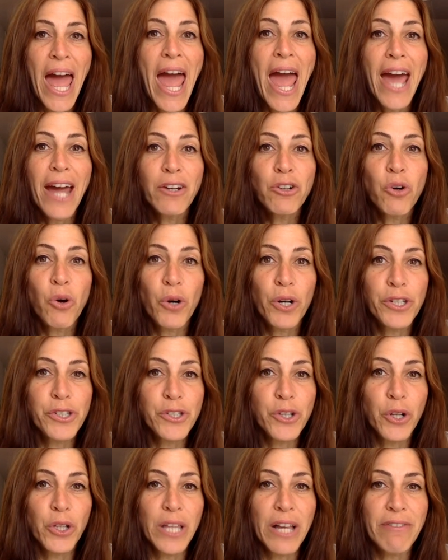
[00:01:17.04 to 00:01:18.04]
and
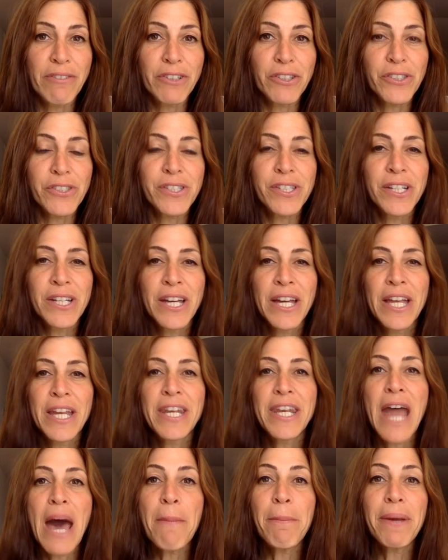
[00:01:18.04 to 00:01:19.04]
cortisol levels.
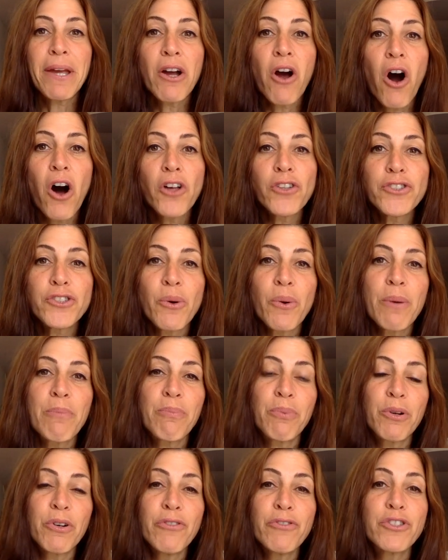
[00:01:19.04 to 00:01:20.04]
Napping also
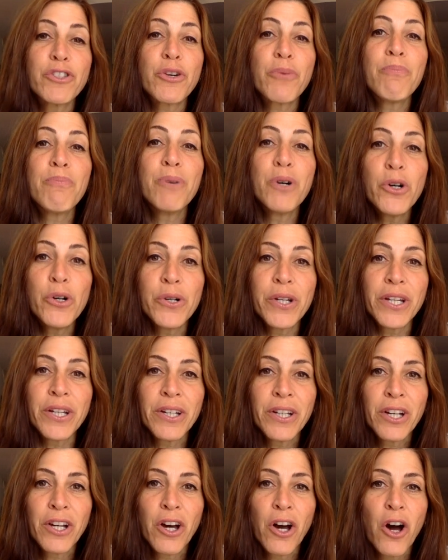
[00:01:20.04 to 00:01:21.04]
improves your mood.
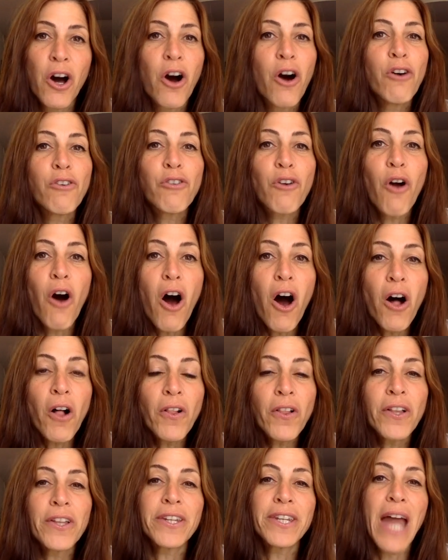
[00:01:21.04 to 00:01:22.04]

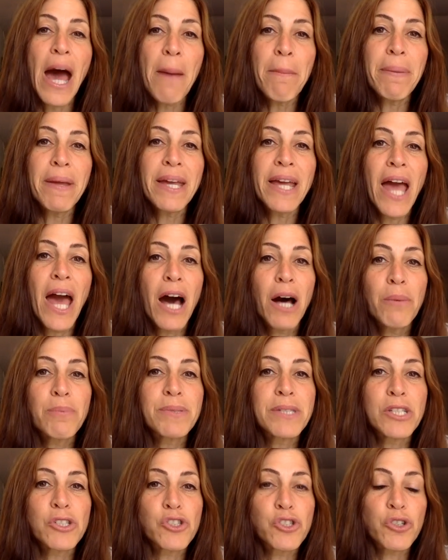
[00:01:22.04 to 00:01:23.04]
Overall, napping
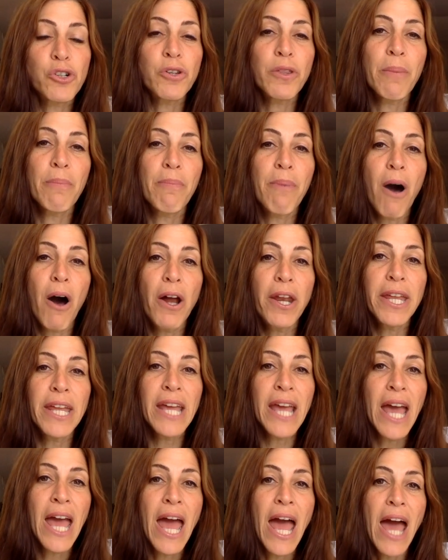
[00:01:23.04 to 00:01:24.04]
helps ensure the
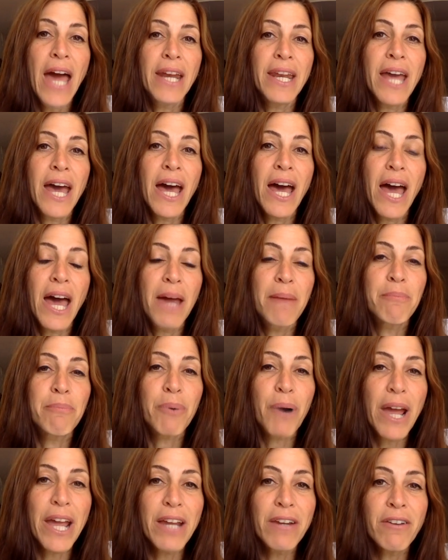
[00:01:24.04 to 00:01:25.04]
body and, and
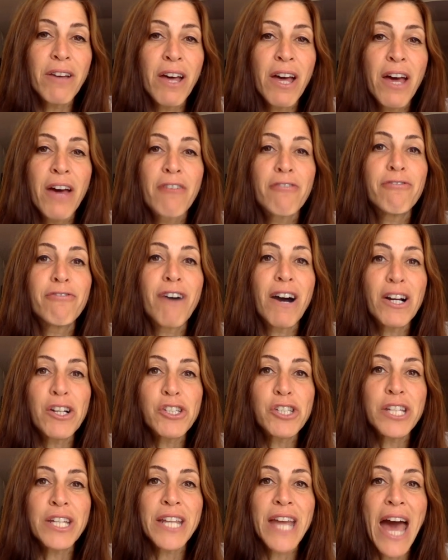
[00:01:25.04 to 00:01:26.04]
brain
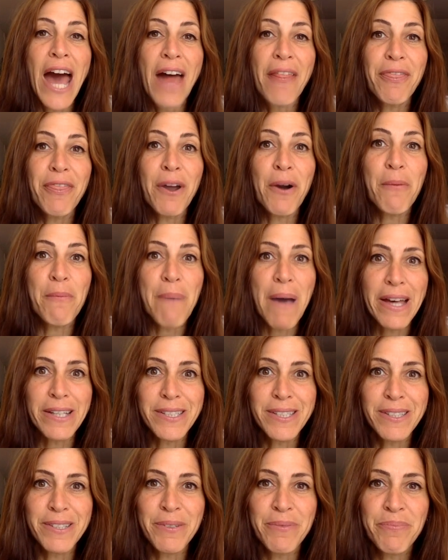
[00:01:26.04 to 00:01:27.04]
function at their
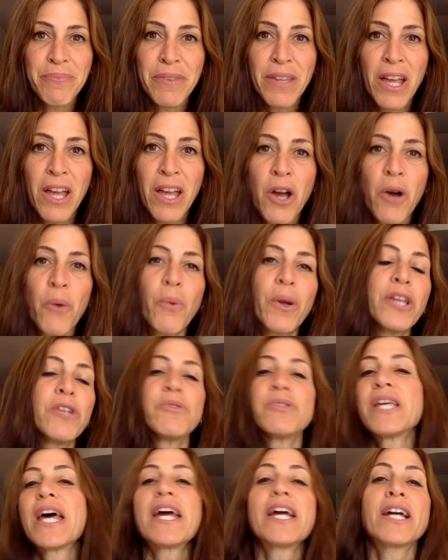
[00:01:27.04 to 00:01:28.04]
best. When
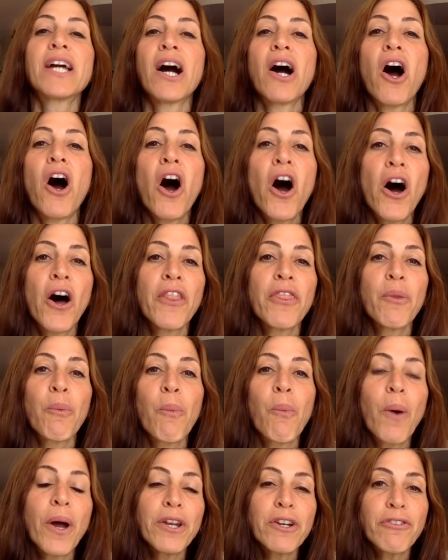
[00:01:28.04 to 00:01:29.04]
you take on the
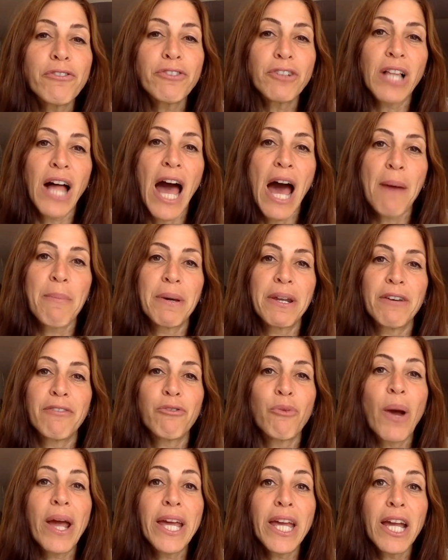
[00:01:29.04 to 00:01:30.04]
wonderful habit
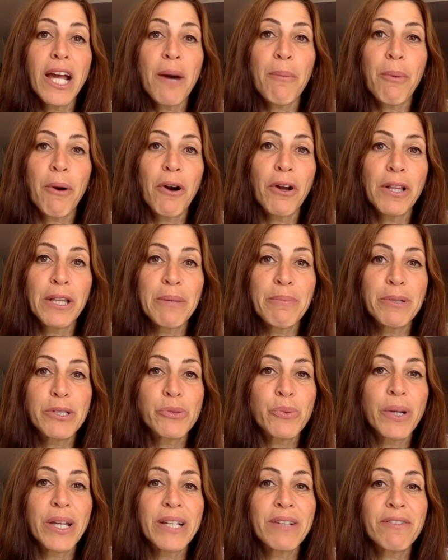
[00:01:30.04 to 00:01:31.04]
of waking up early
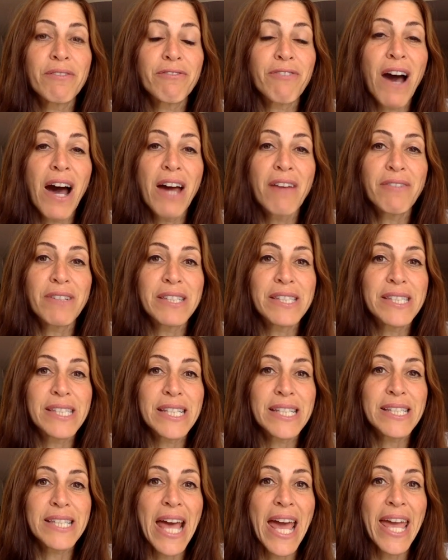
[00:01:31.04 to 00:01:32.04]
between five and
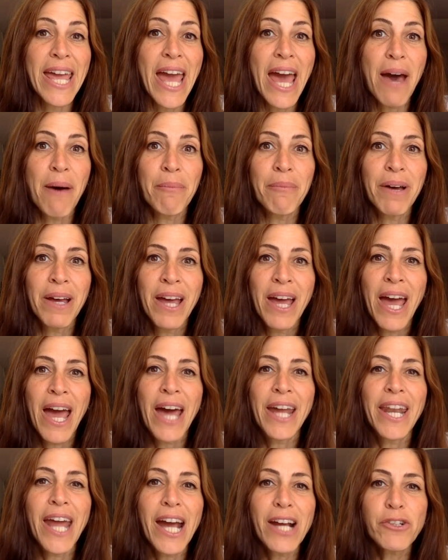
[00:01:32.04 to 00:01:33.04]
six A M
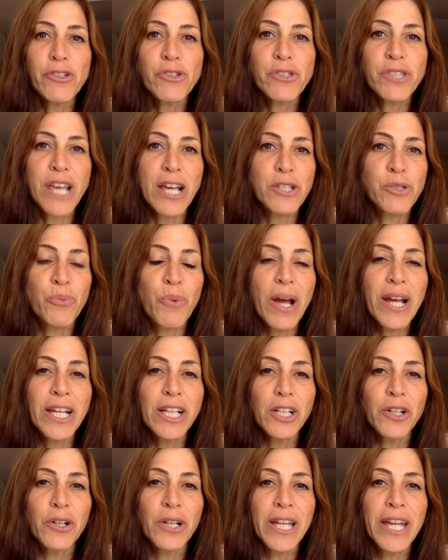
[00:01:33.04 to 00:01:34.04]
and exercise
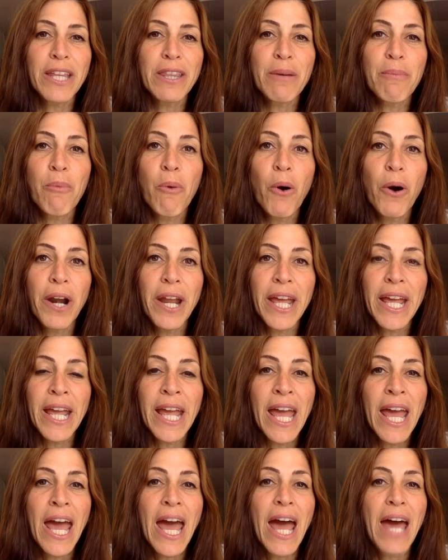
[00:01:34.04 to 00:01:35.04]
regularly in the
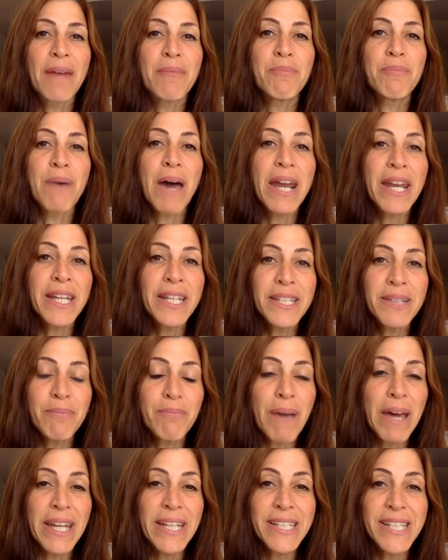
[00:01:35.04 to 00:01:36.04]
morning and
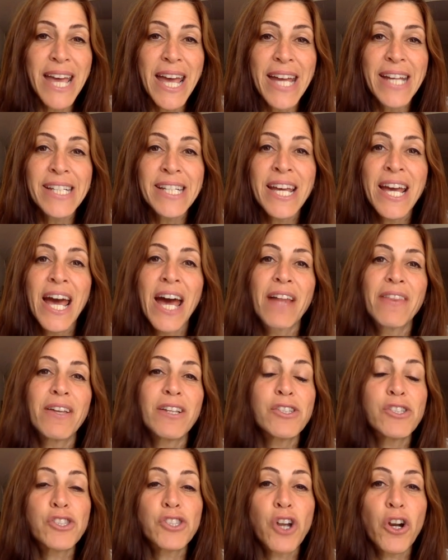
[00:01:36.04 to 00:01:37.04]
meditate and
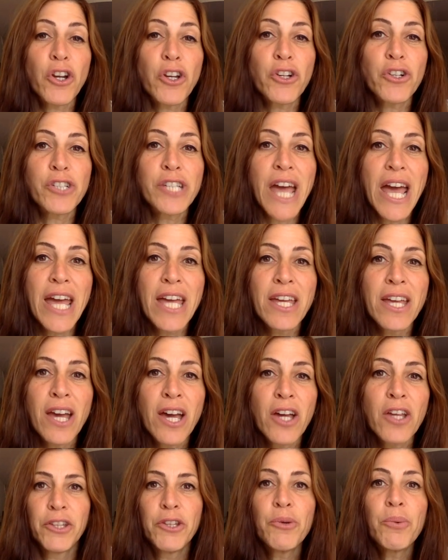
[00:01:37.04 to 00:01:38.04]
then start your day,
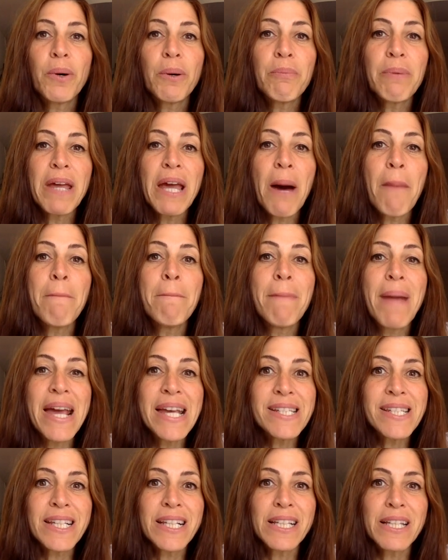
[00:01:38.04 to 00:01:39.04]
you will be
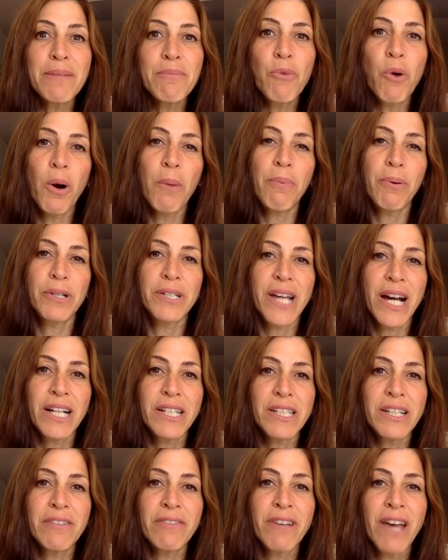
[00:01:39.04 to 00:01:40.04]
amazingly more
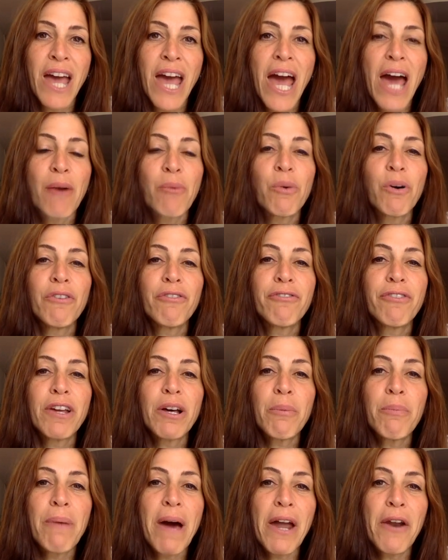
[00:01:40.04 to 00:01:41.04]
productive and will
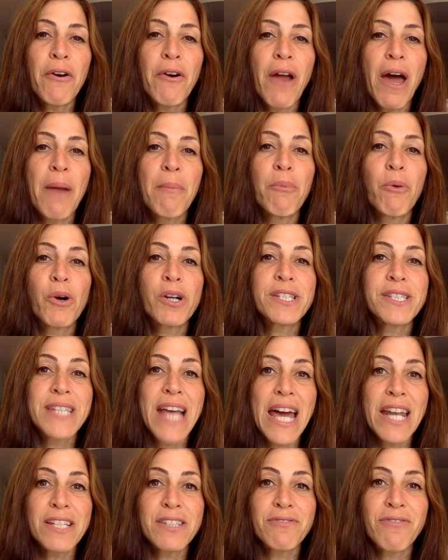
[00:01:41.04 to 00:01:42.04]
feel better and more
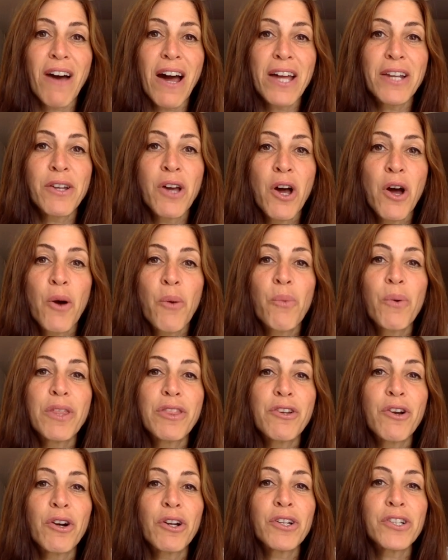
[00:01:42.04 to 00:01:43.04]
satisfied
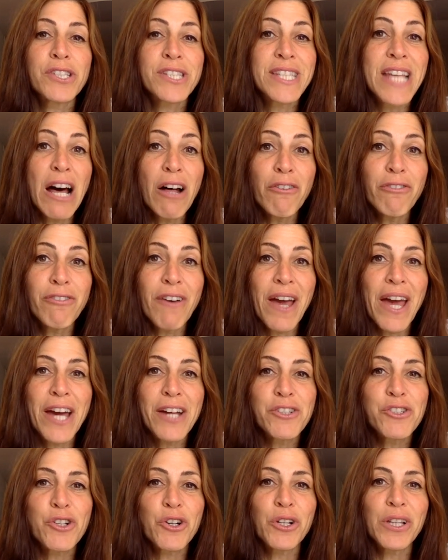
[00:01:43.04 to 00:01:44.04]
with yourself
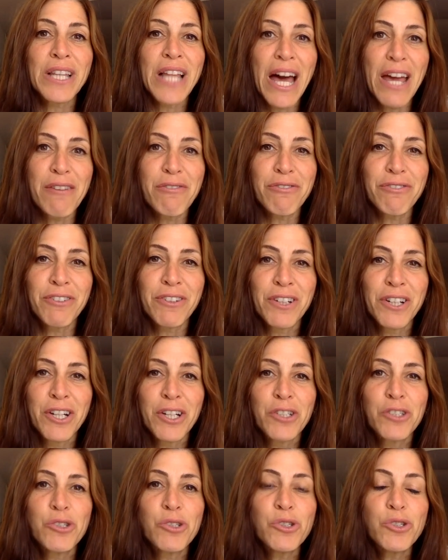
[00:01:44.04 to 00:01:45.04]
and your life
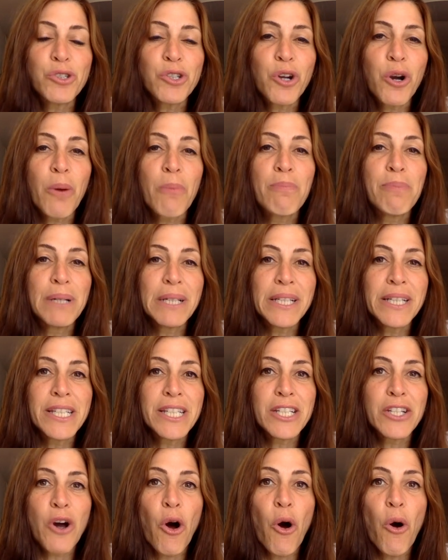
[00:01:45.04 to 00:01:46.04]
due to your
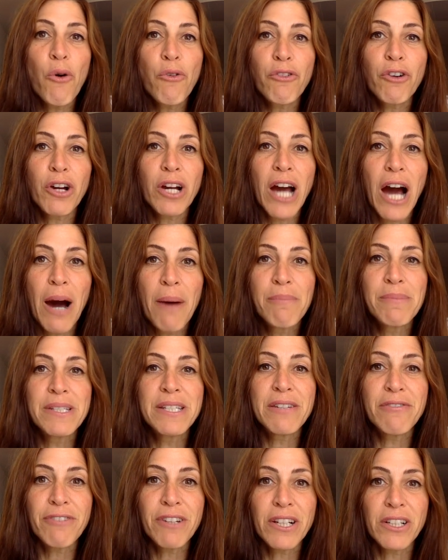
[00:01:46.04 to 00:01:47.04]
ability to overcome
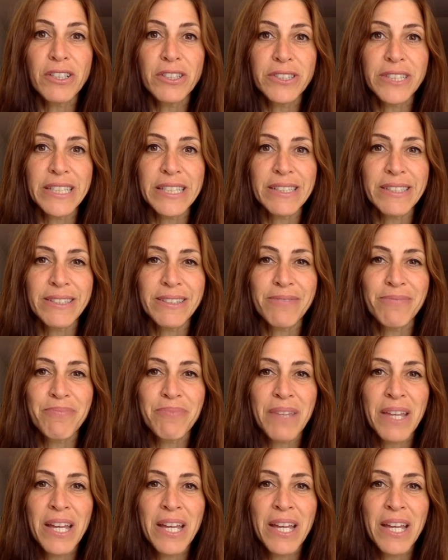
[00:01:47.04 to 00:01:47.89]
difficulties.